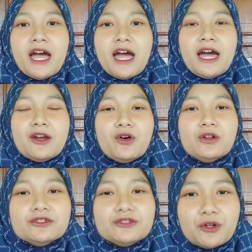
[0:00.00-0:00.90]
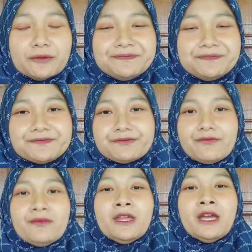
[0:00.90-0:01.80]
And also,
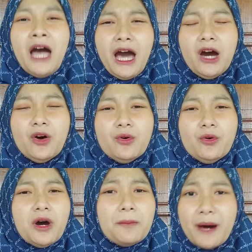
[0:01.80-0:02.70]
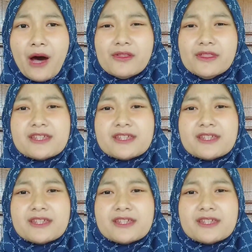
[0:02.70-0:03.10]
how about the